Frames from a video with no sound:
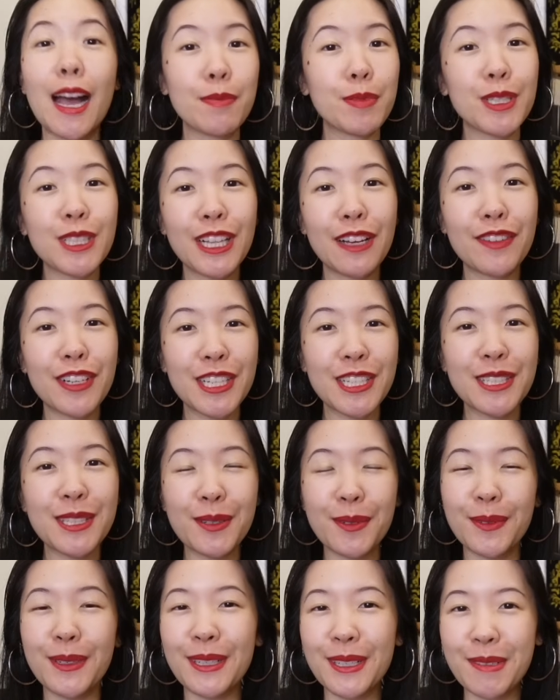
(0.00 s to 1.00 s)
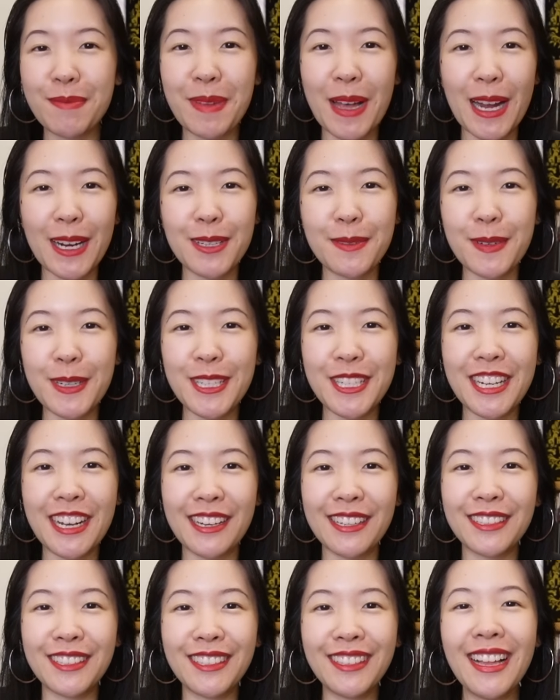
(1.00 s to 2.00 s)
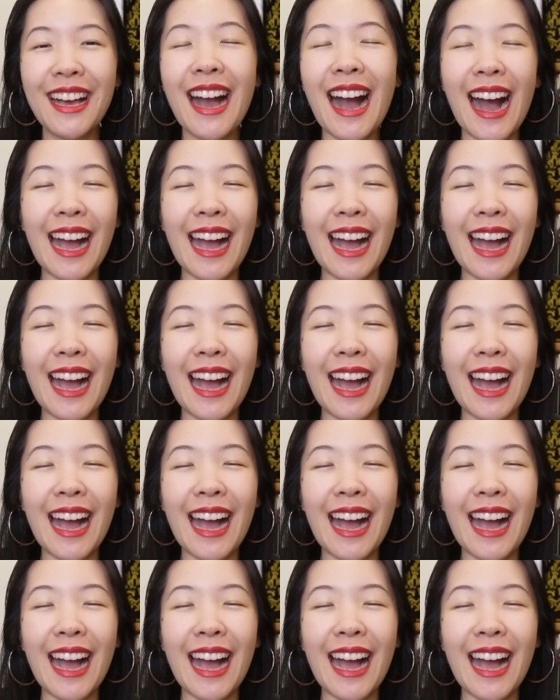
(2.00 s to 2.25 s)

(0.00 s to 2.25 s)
Hi book lovers, welcome back to my channel.